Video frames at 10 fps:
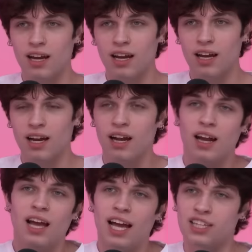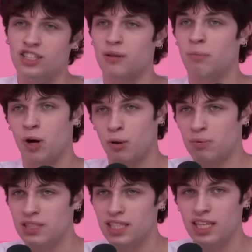I don't. and she
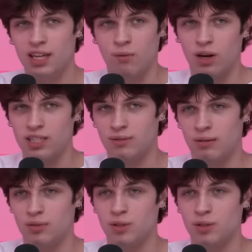purposely like wanted to.